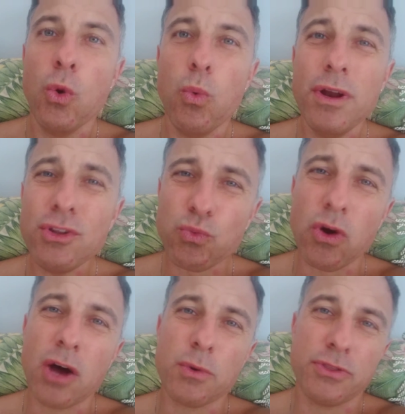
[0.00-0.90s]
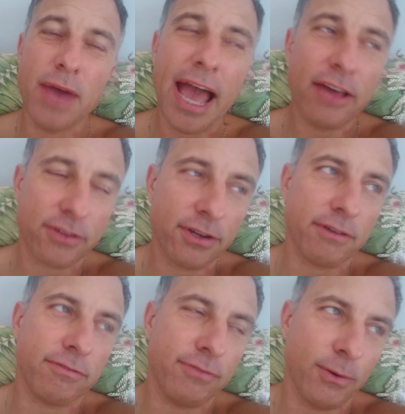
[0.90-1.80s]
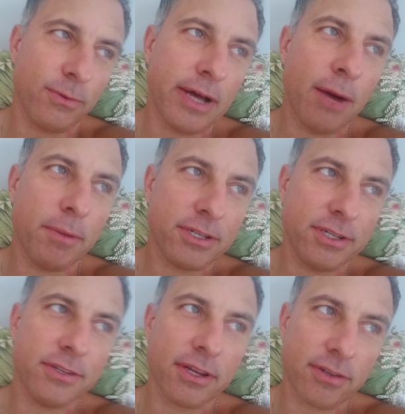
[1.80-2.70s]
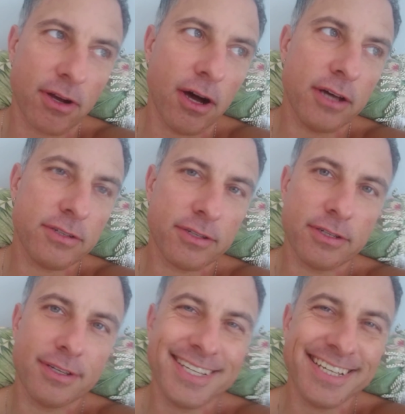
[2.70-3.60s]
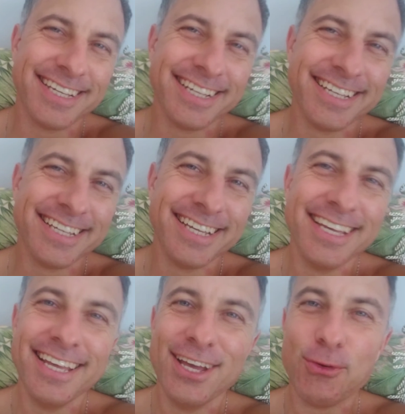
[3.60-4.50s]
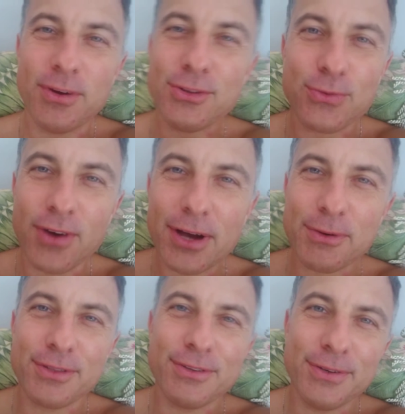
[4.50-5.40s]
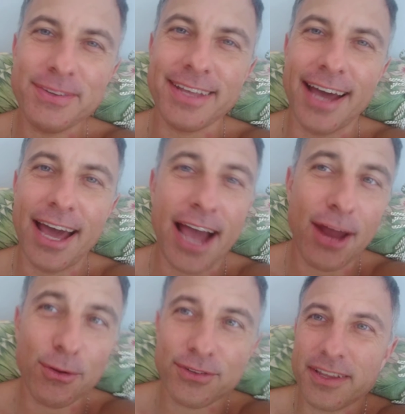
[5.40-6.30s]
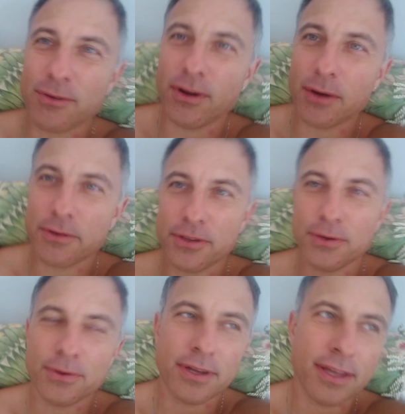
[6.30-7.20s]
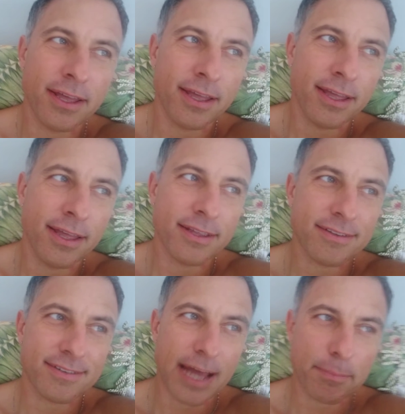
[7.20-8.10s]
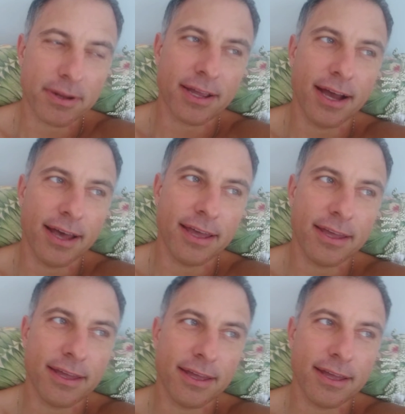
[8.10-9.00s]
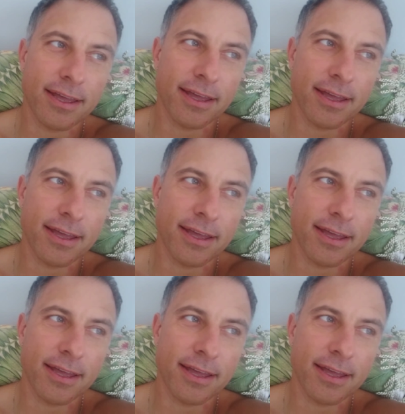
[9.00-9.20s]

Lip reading: what is wrong with you asking your phone how much these things cost? What is wrong with you doing that? I don't see anything wrong with you stopping a guy